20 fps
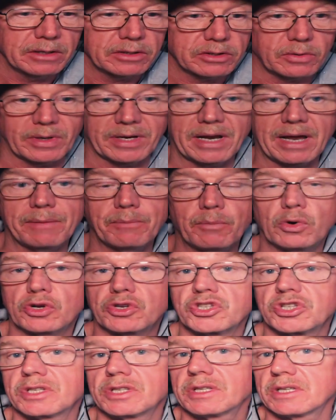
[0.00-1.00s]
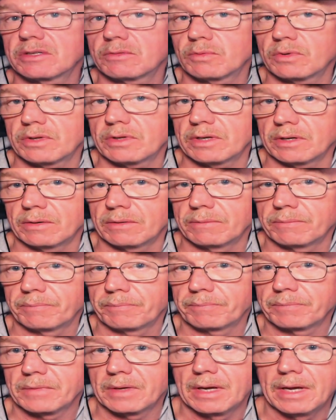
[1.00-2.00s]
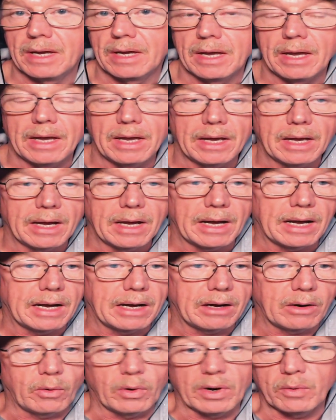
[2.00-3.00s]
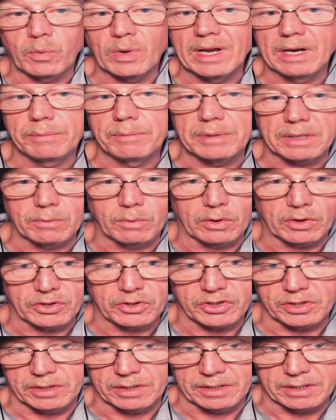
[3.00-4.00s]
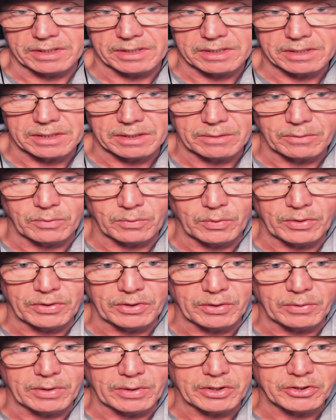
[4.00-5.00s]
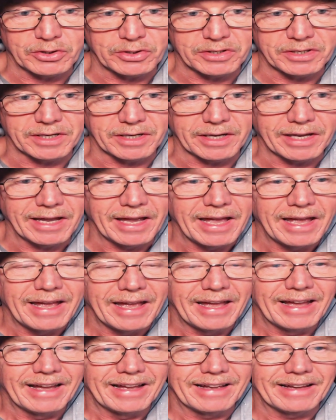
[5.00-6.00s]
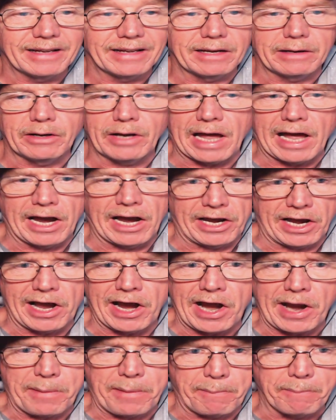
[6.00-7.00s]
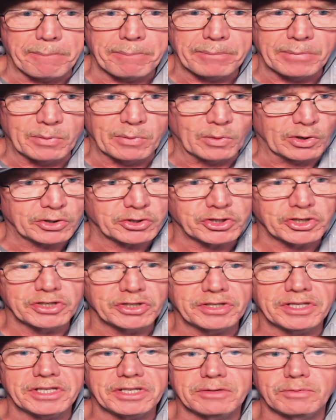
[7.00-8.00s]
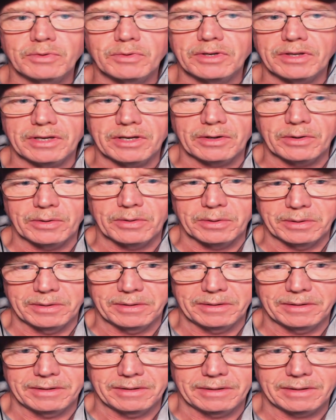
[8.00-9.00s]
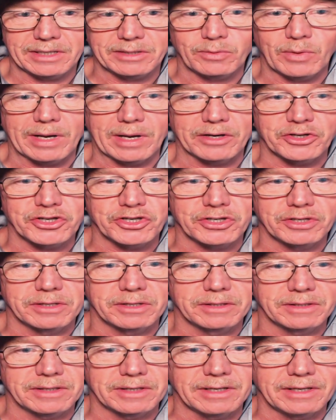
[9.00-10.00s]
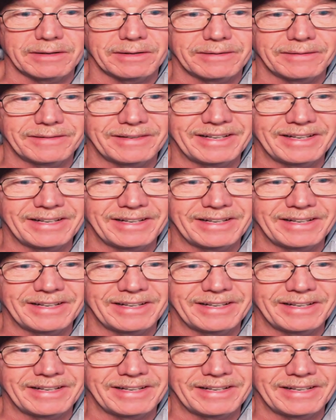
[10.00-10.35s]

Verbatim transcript: So I am watching this with you. Uh, oh, I will be watching this with you, I should say. Uh, I am watching this with you. That's Welsh, see?